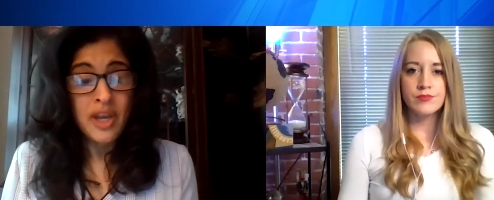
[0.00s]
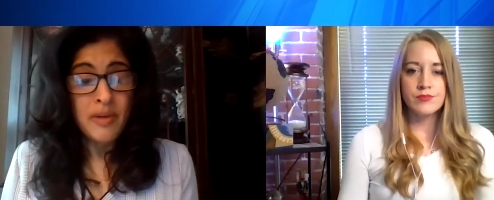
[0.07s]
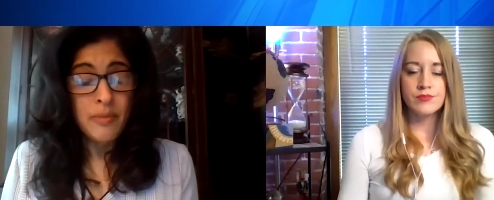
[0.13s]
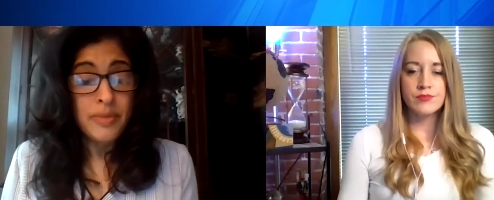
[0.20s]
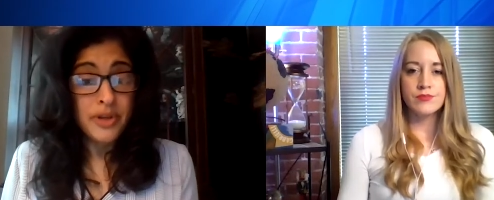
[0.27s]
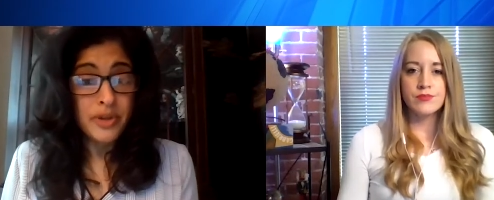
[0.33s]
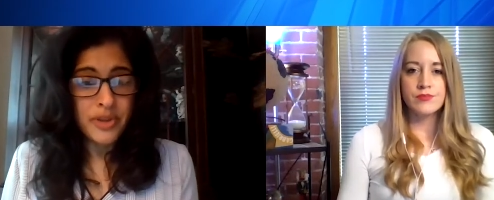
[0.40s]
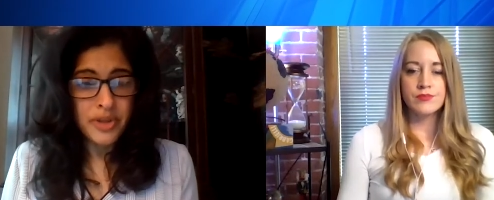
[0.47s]

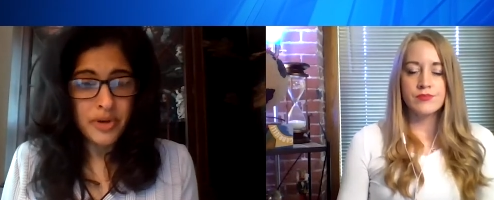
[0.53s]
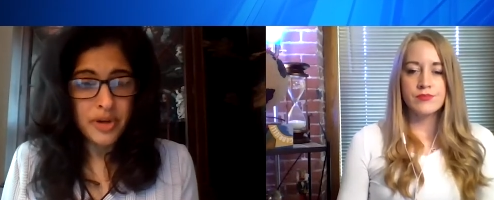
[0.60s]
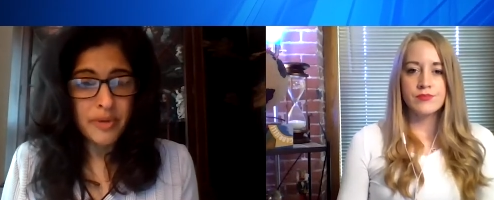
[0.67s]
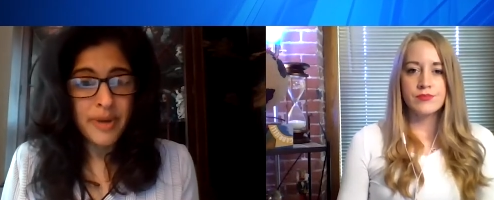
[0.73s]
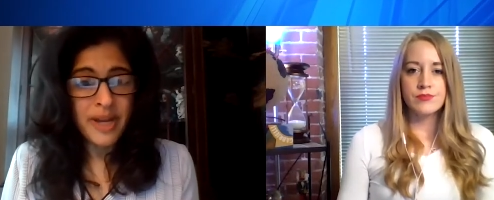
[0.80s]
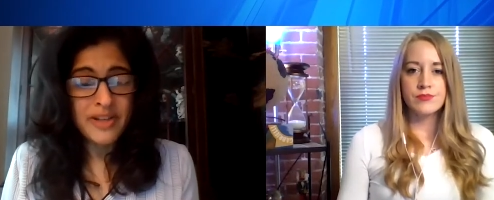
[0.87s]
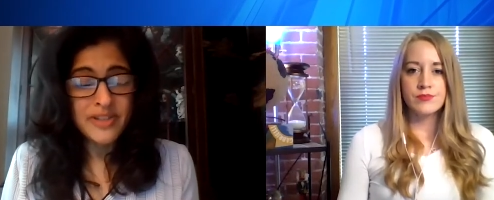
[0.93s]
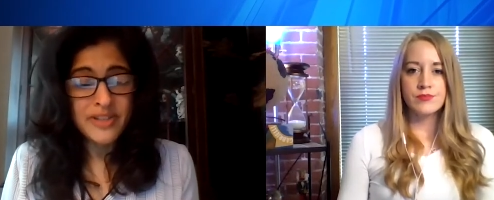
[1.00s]
Speaker 1: build their
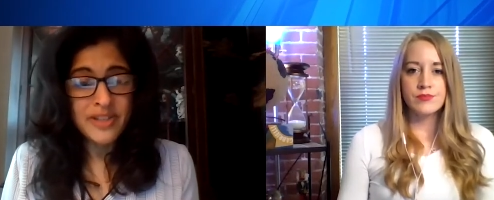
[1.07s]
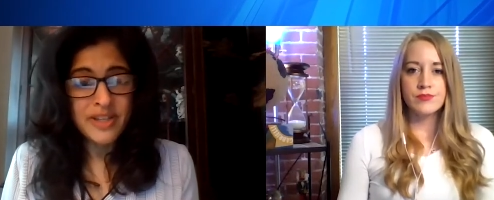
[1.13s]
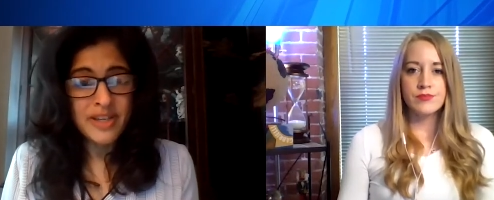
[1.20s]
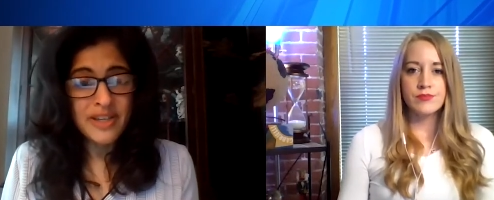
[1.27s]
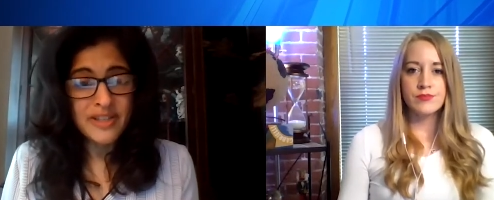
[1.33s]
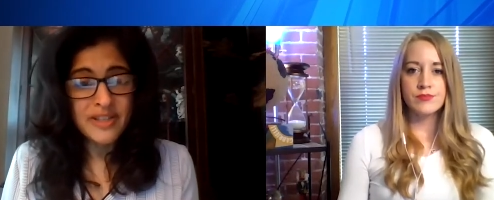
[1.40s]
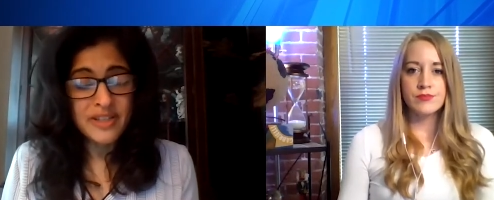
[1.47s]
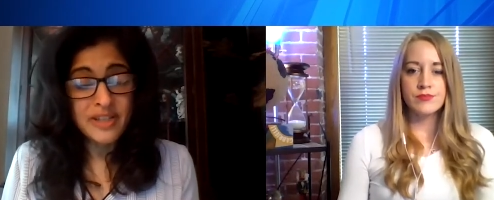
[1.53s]
capacity
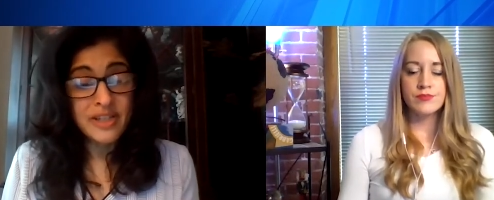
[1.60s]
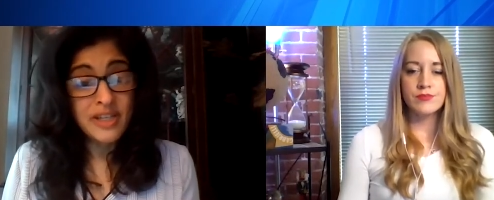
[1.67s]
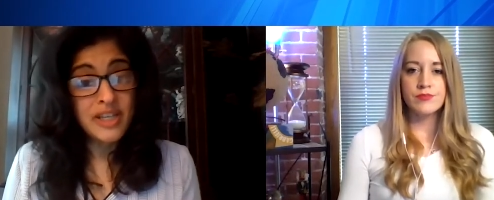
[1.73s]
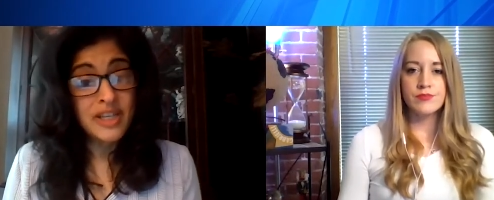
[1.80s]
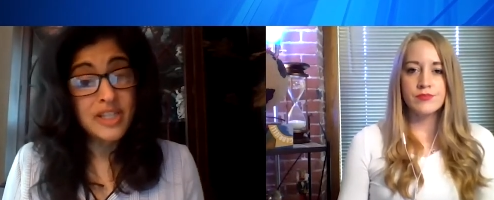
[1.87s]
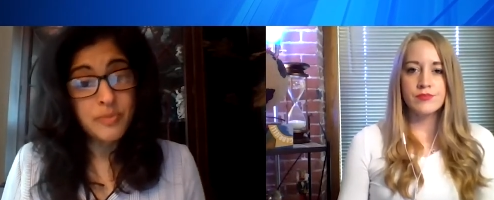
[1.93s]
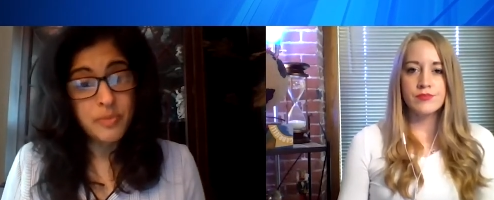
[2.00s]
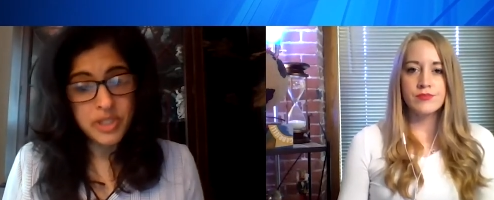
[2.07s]
as the
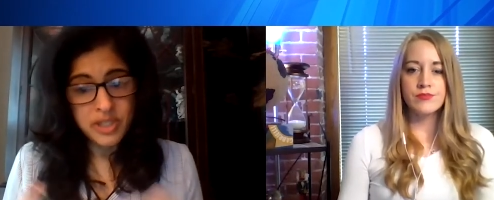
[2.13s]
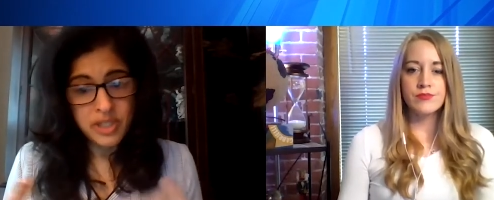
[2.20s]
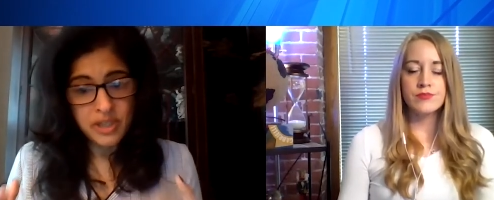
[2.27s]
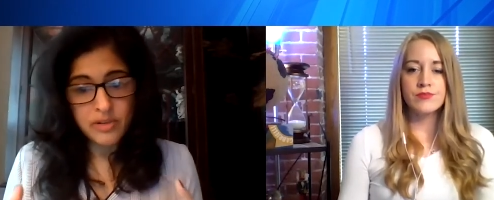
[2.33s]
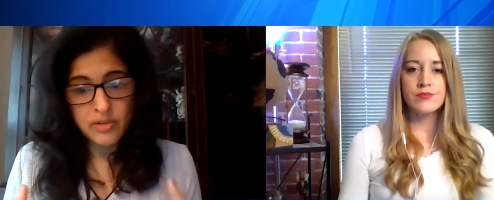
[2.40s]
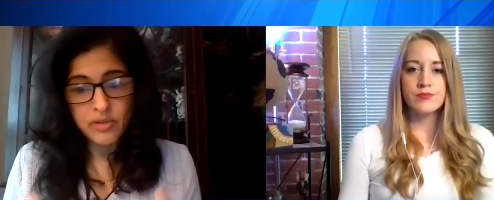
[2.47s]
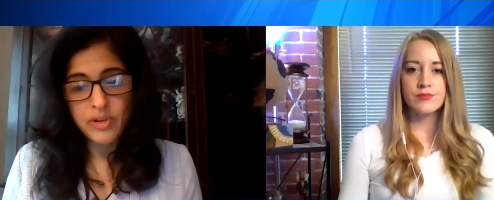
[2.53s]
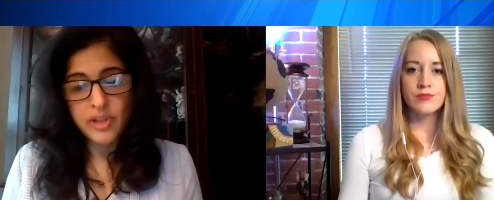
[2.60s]
needs,
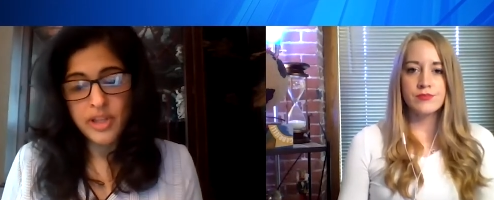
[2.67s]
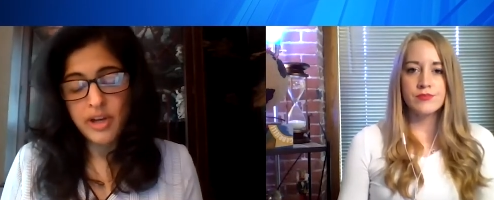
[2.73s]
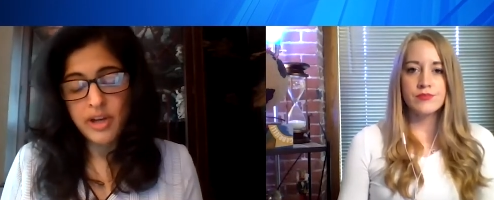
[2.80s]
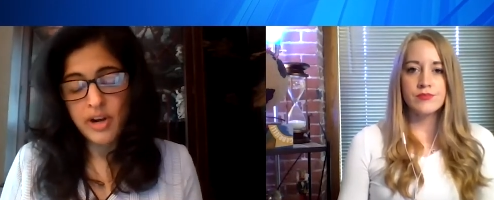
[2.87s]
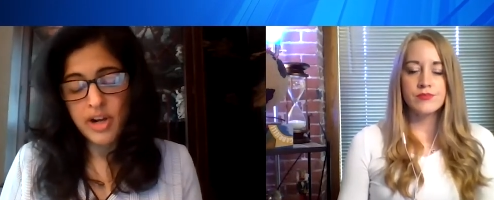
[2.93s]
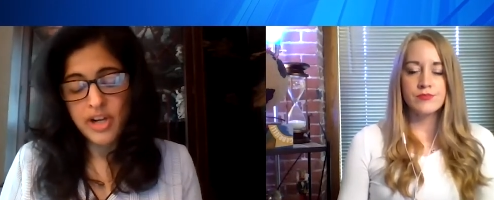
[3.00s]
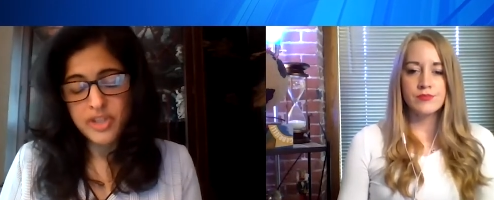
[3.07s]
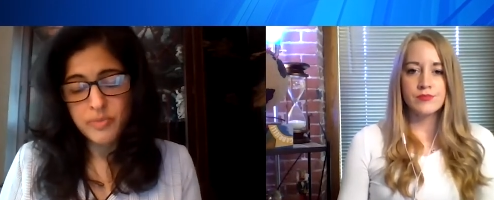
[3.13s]
particularly in our
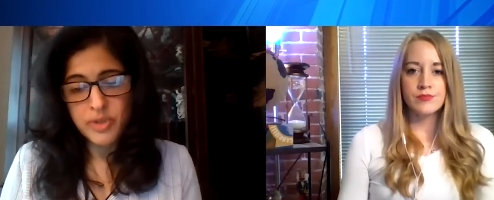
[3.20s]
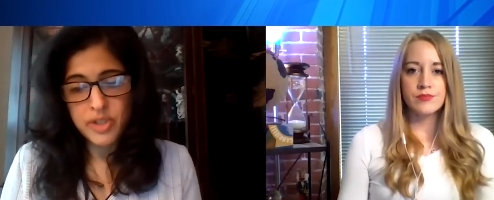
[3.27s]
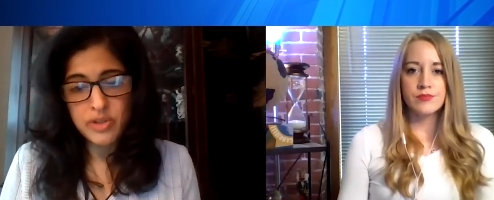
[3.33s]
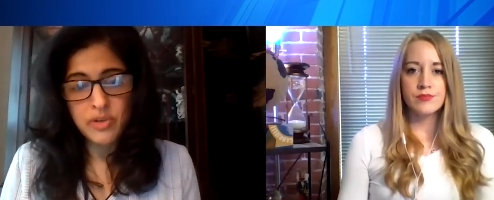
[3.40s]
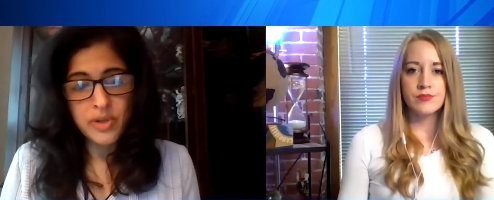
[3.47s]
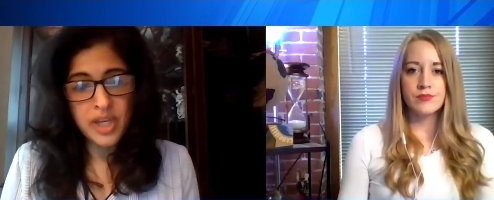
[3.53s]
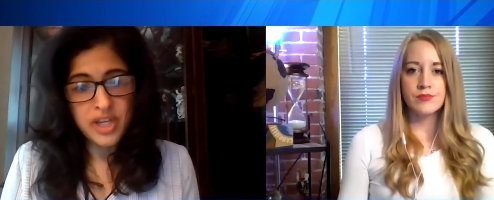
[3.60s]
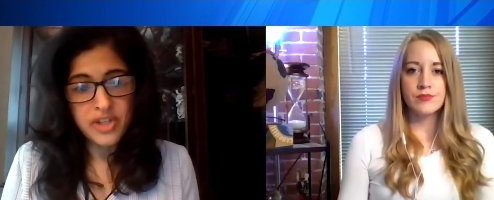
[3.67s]
hospital
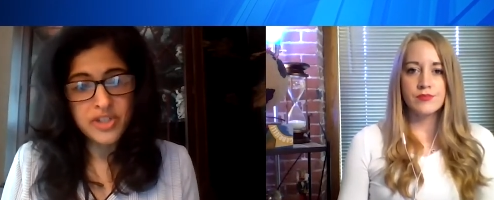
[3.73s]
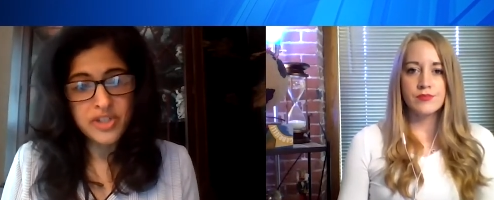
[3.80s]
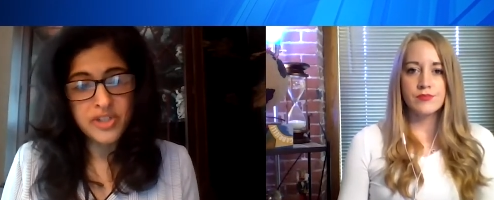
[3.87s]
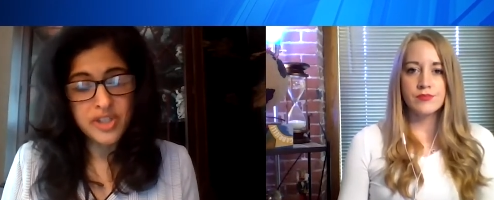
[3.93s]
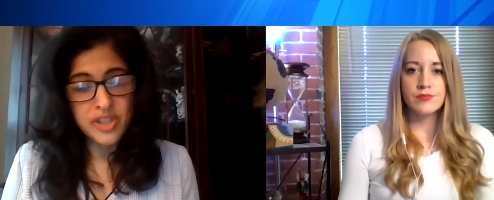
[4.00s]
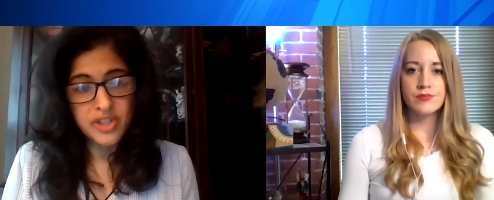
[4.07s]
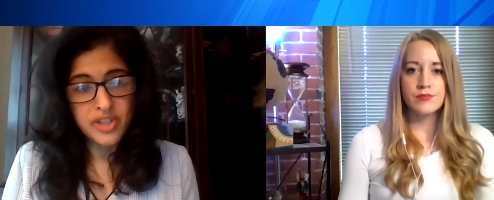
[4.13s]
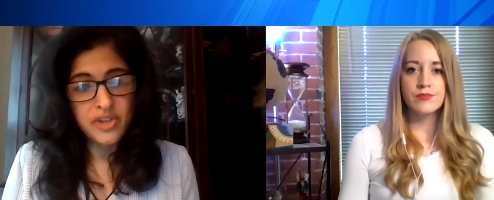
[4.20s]
locations,
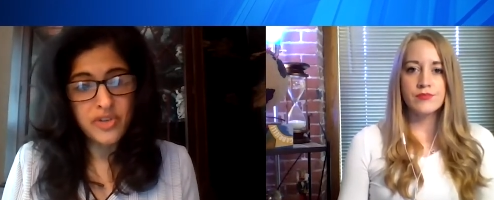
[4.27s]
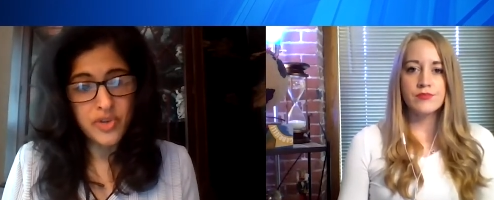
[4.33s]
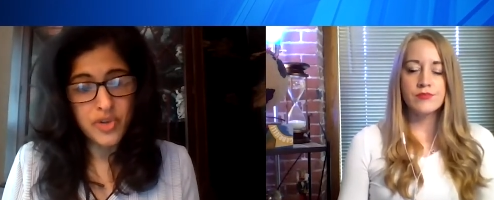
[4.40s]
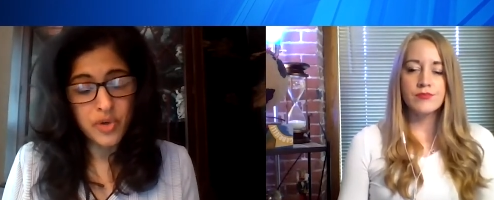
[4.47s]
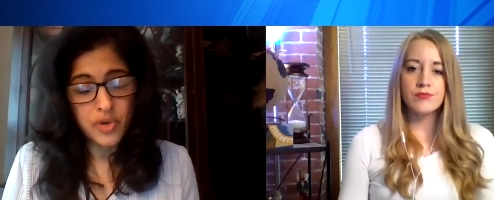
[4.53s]
continue to